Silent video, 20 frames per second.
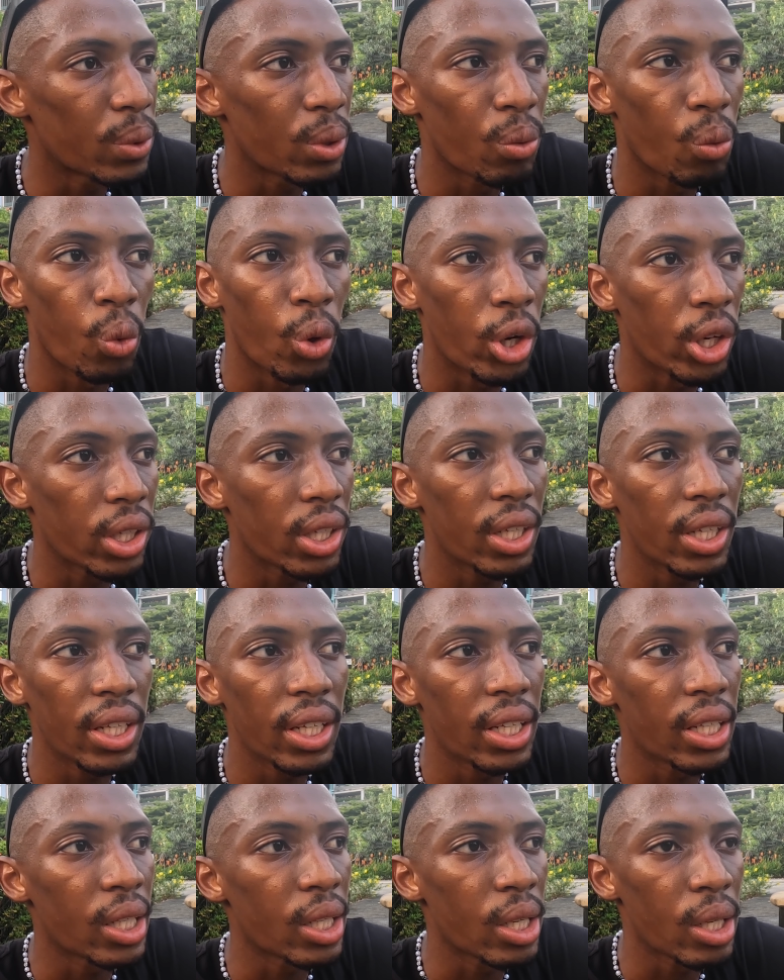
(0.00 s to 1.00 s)

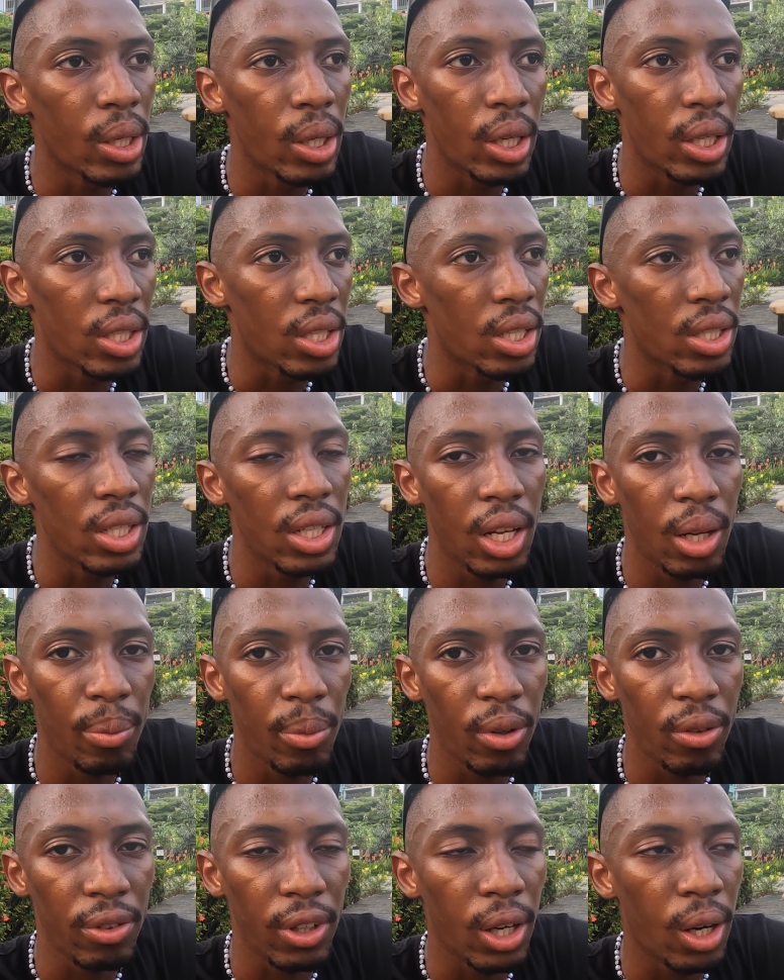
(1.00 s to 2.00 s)
working a certain
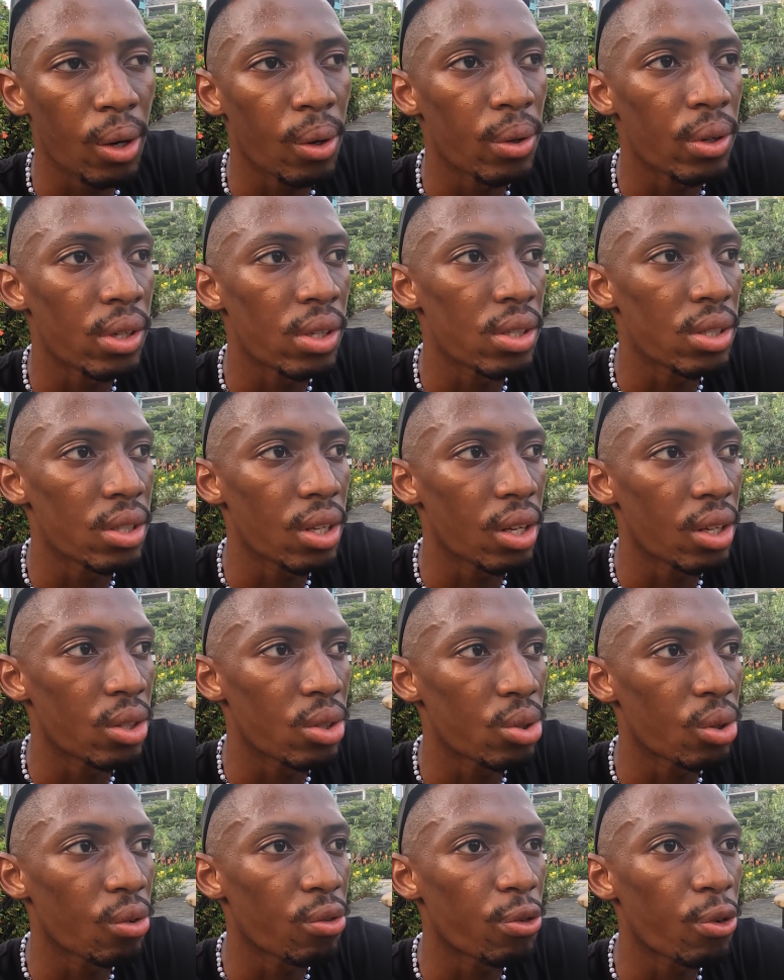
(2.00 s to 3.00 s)
number of hours, and
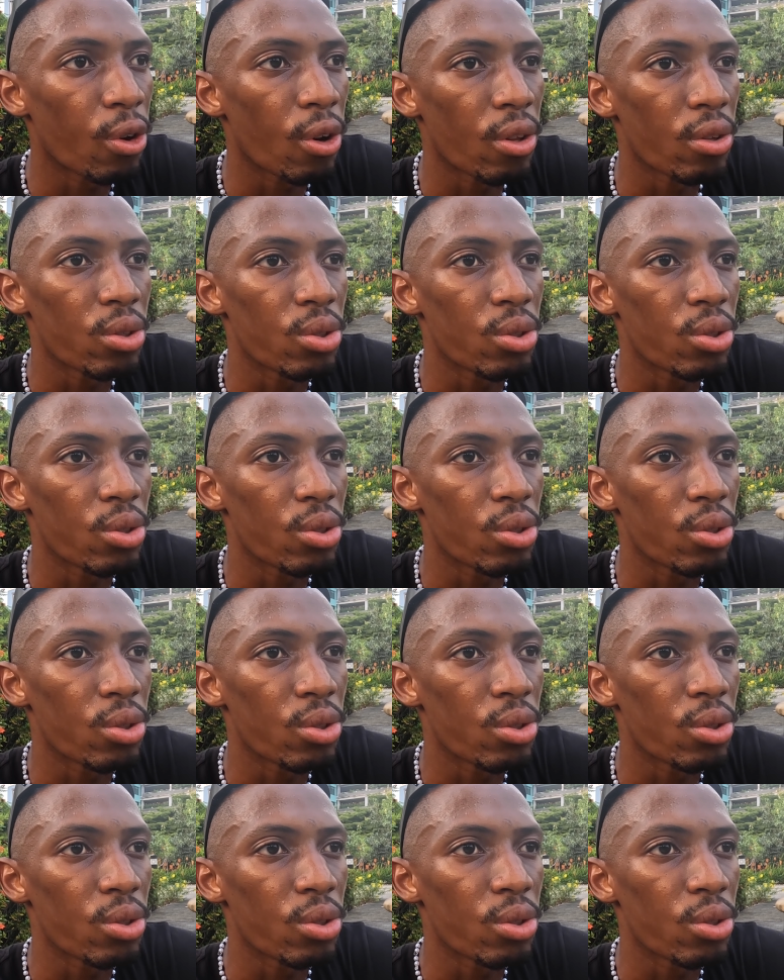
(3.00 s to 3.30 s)
so forth.